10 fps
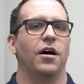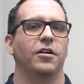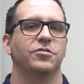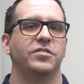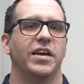
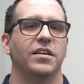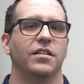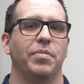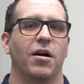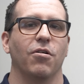Understanding
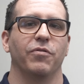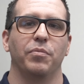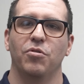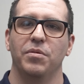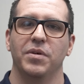the power of
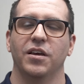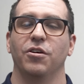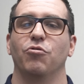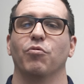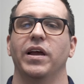appointment
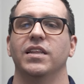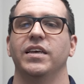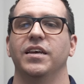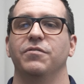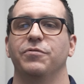can greatly
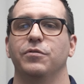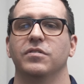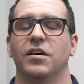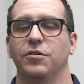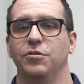
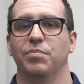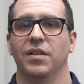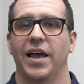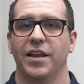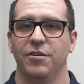influence how you
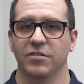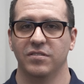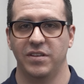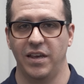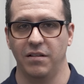plan your
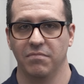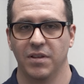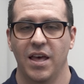estate.